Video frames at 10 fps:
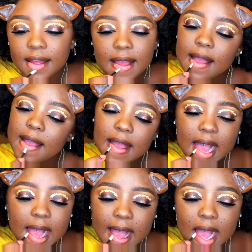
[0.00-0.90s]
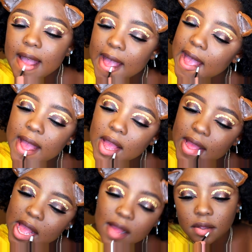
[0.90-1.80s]
corners of my lips, and I use just
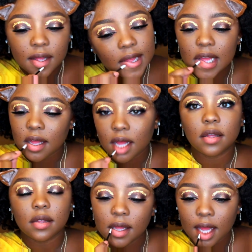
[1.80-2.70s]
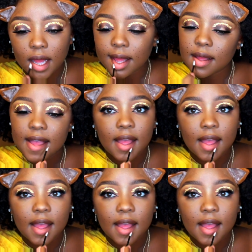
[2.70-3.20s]
this disposable lipstick wand